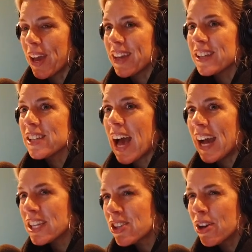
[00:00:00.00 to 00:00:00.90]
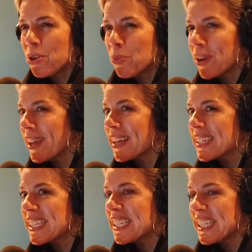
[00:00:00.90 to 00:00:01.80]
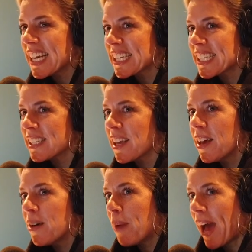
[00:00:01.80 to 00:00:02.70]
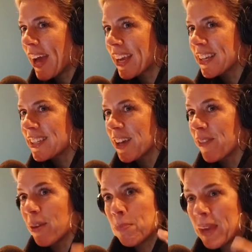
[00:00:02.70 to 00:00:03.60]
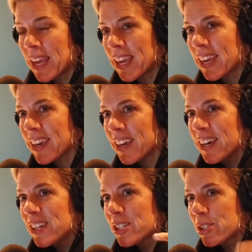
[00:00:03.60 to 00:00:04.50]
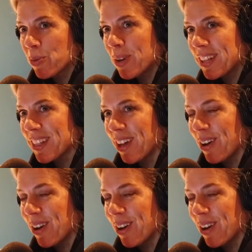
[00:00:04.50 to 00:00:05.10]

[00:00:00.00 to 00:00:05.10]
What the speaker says: Okay. I saw you putting 6 packets of the pink Sweet and